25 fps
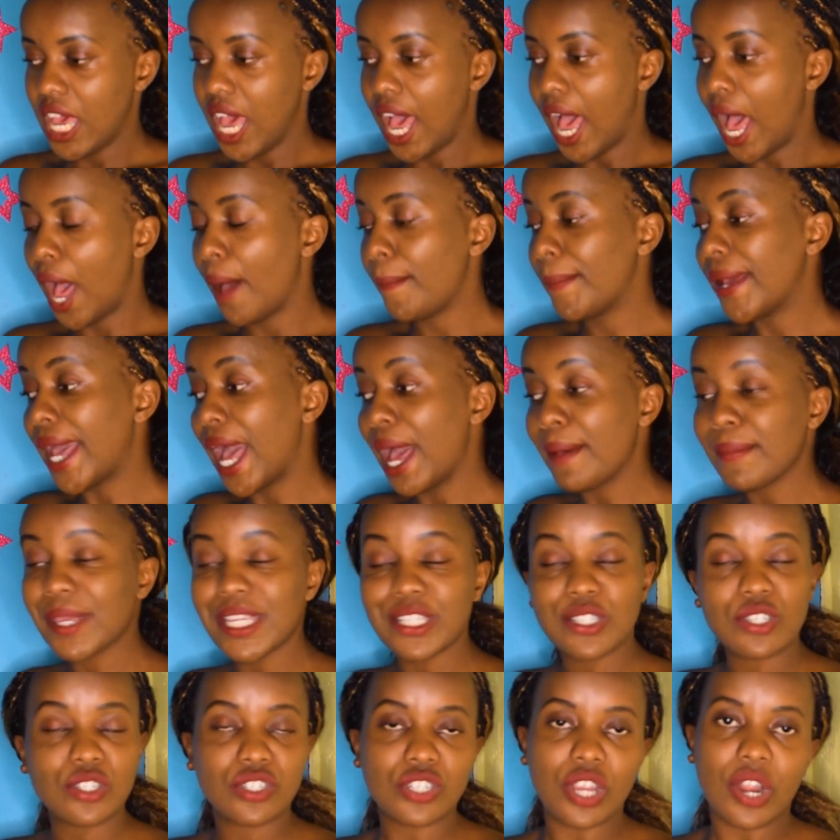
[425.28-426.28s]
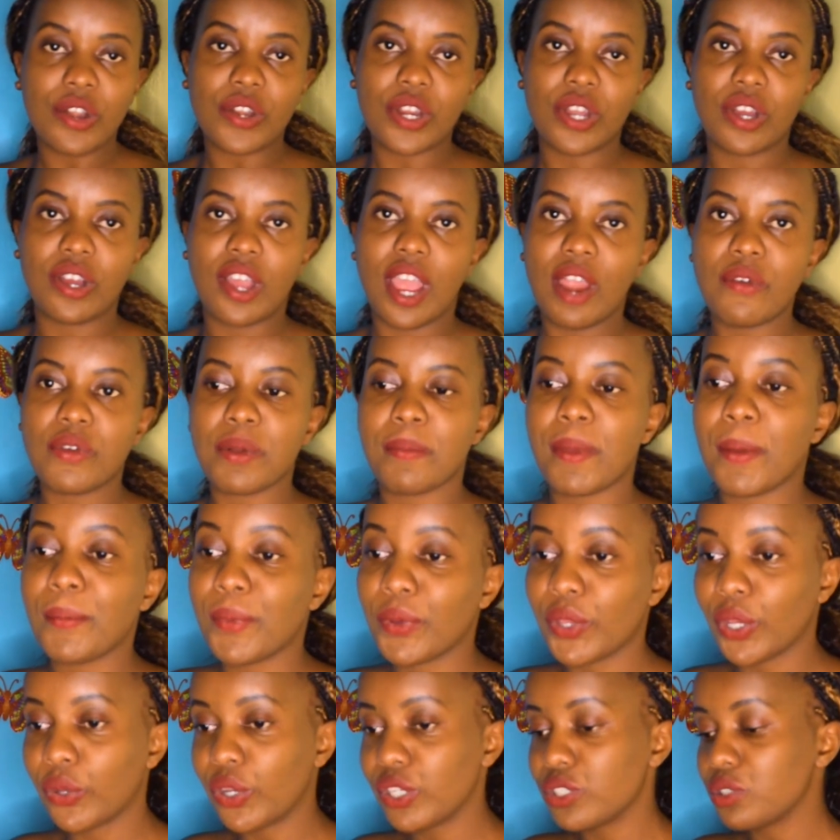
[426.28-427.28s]
upcoming tutorial. And remember,
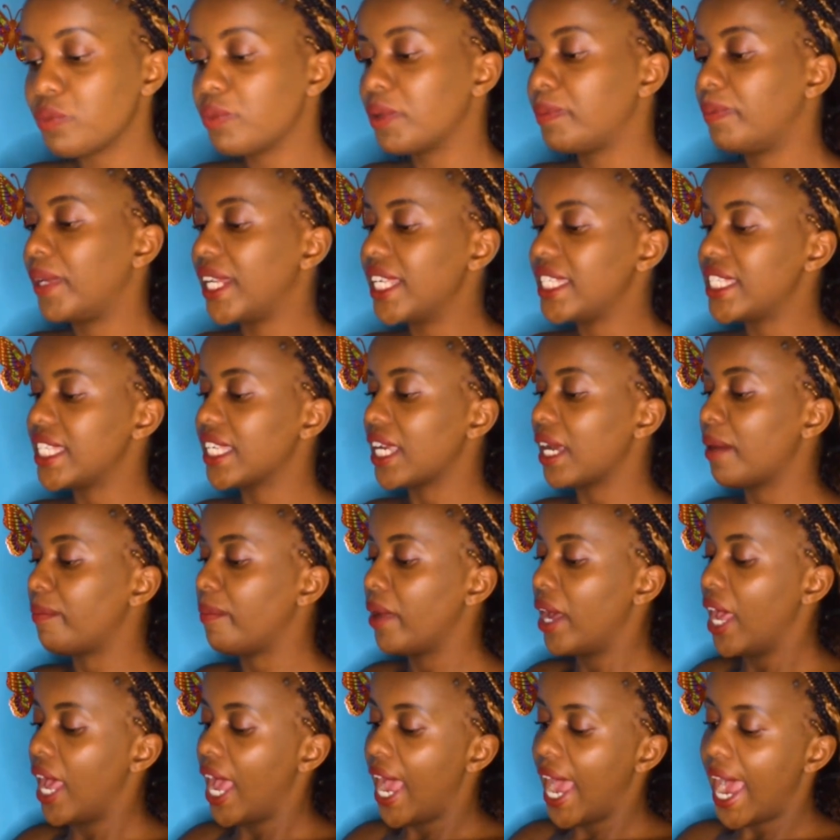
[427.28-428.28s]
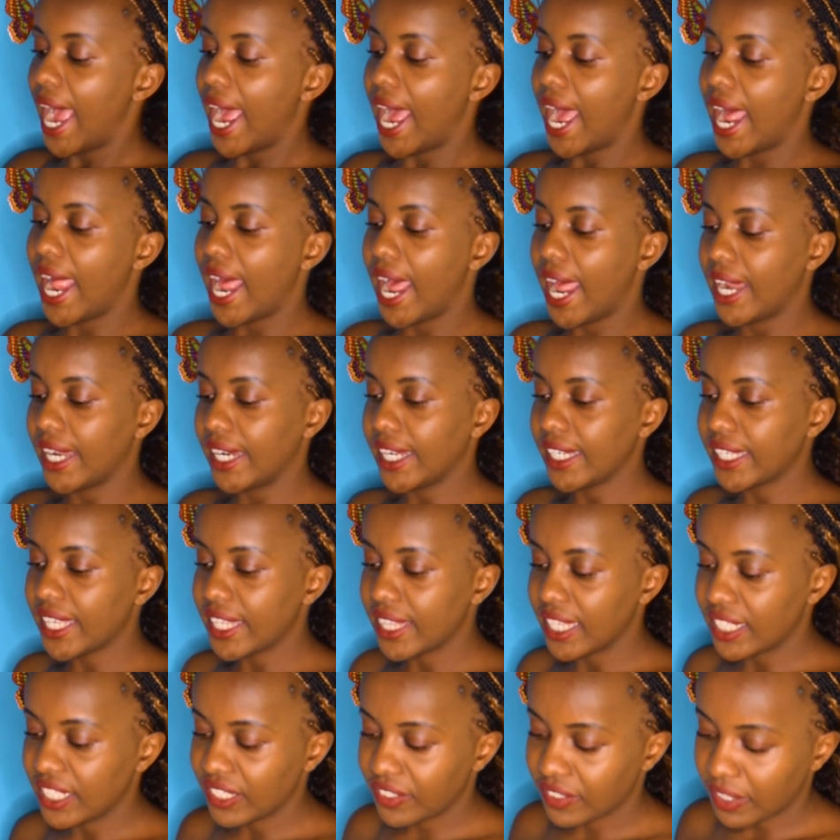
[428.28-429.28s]
you're going to be placing up a link in
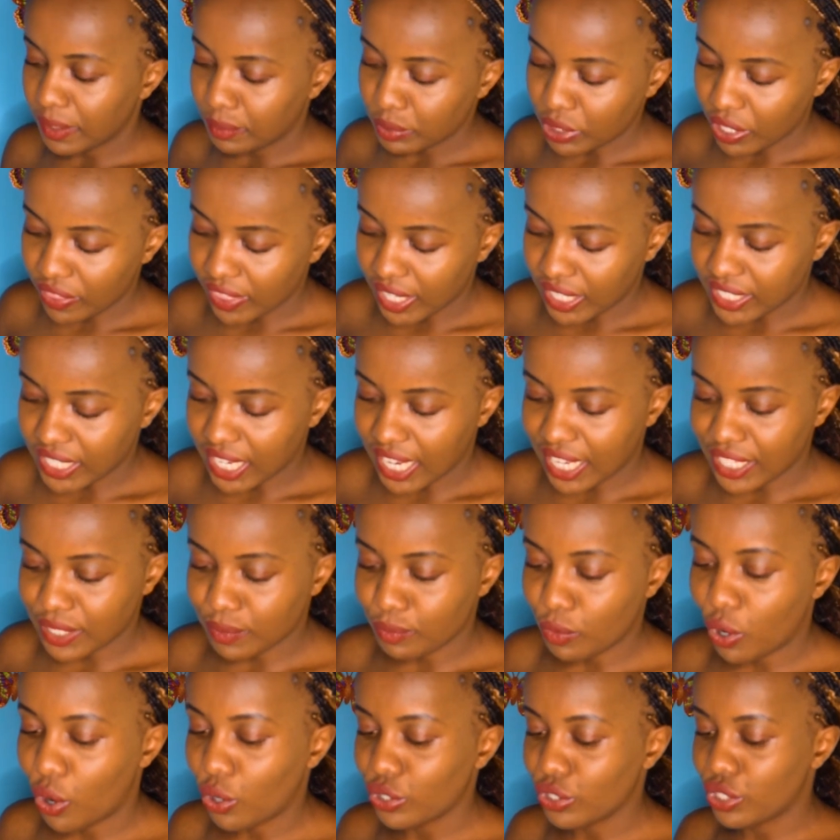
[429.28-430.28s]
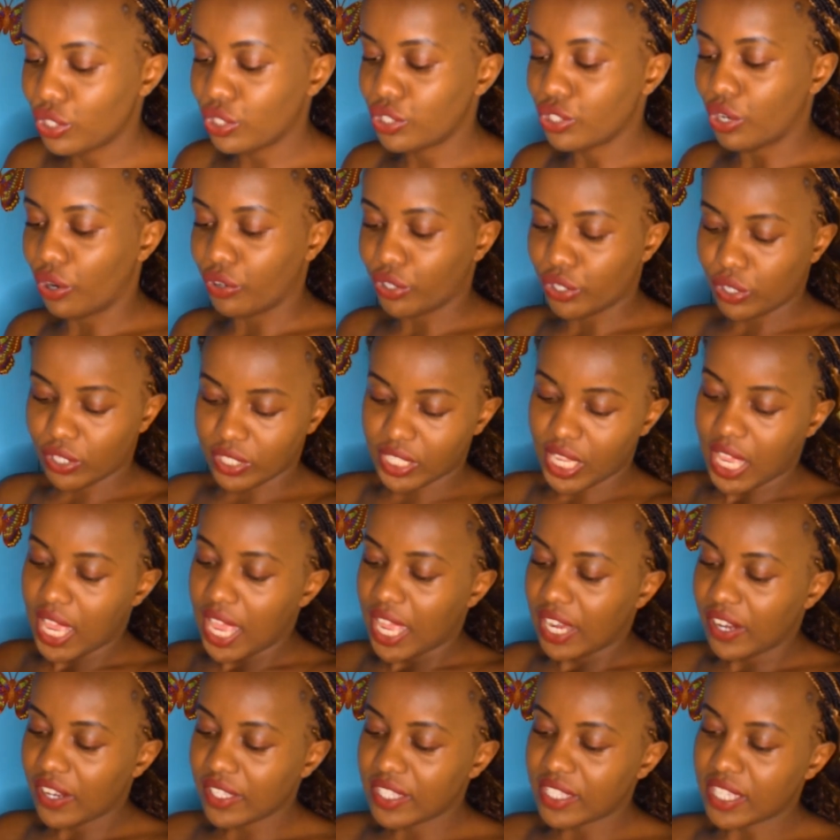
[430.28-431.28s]
the description that has more tutorials.
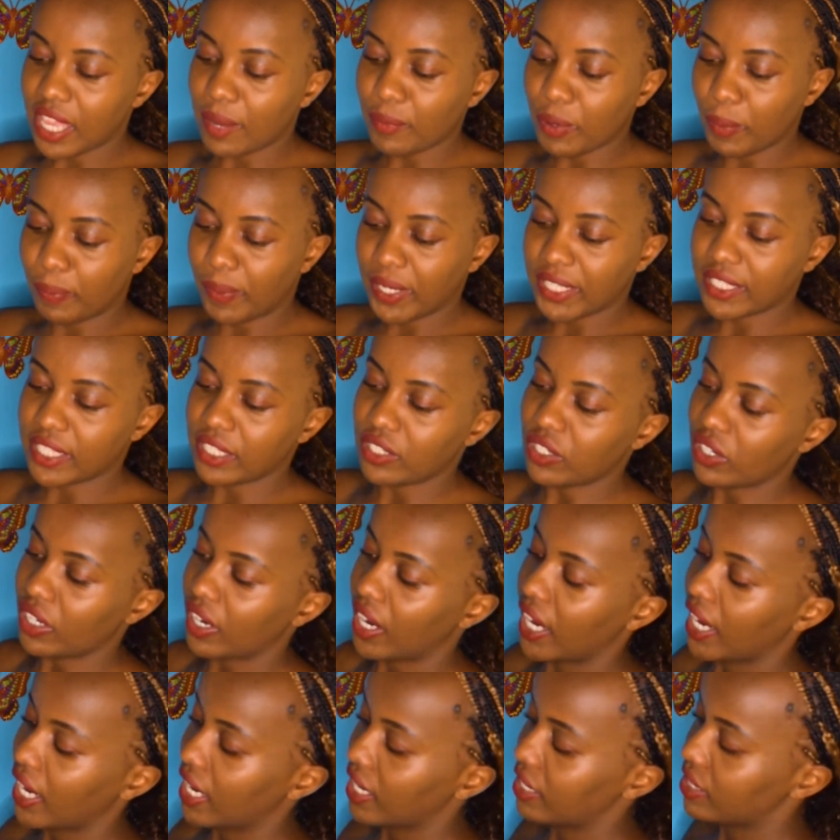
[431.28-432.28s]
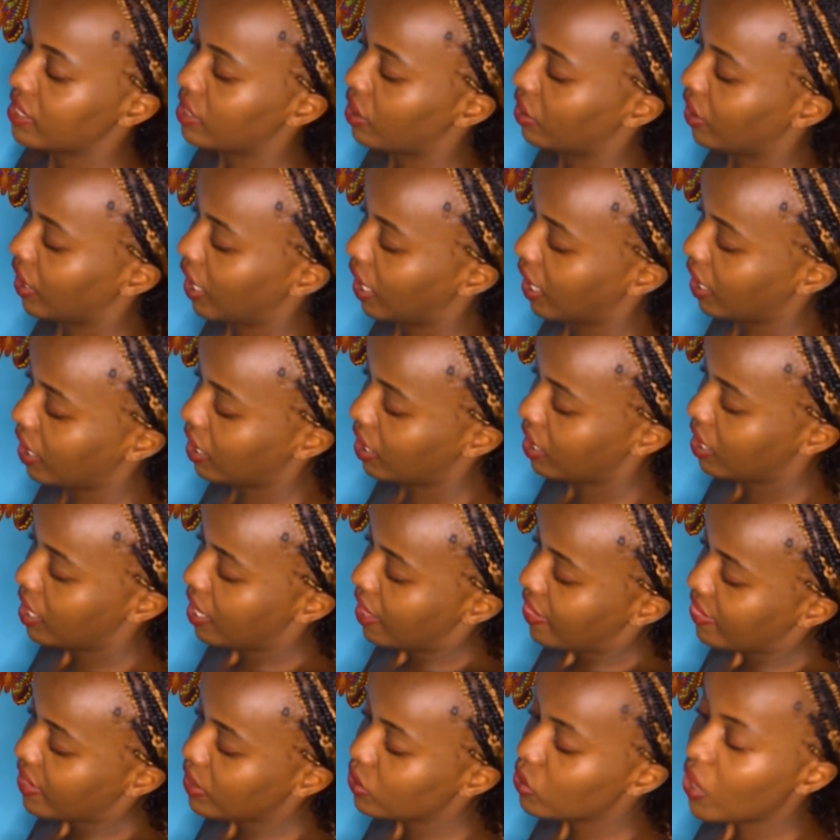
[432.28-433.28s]
Next time we place it on our heads. Okay,
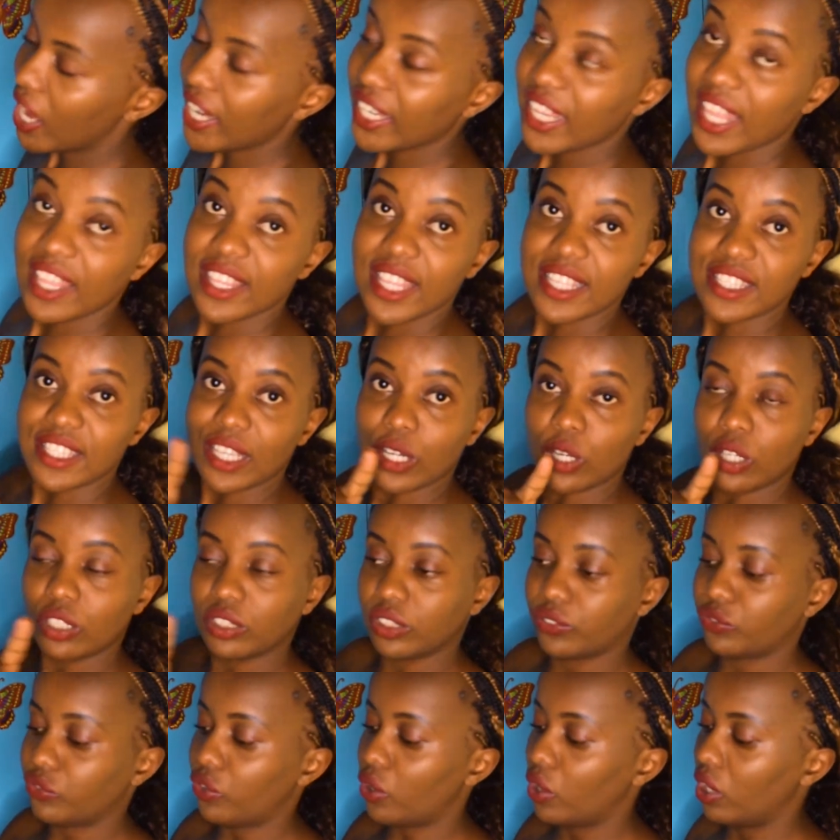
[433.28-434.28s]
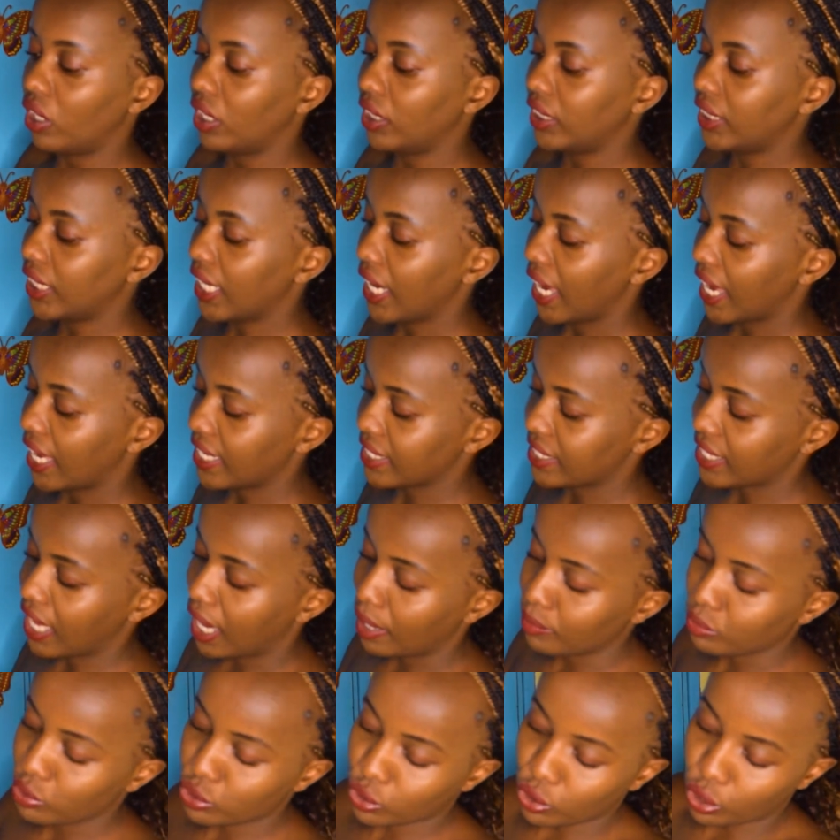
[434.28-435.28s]
this one, the second fold has
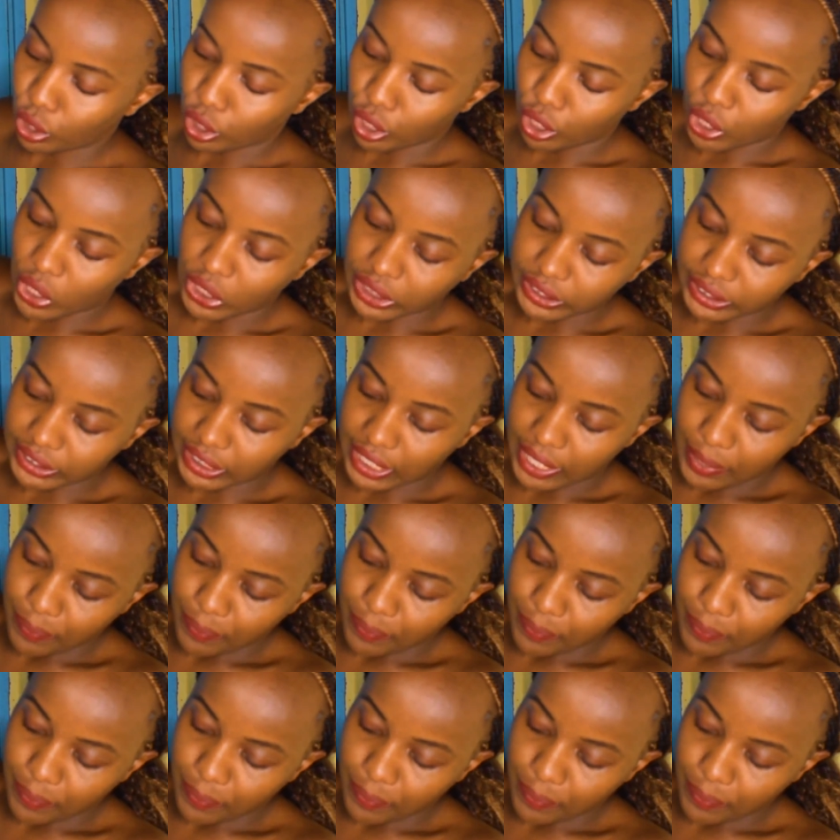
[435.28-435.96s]
come too close,